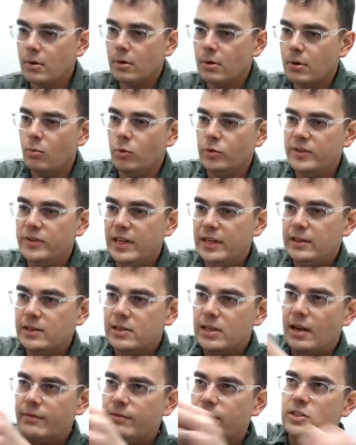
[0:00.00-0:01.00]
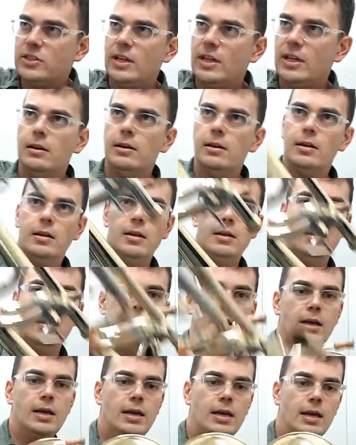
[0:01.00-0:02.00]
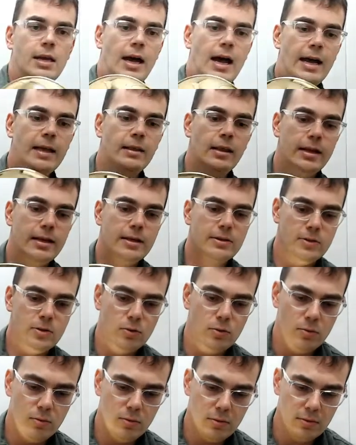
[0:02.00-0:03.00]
we'll take this off the stand. I like to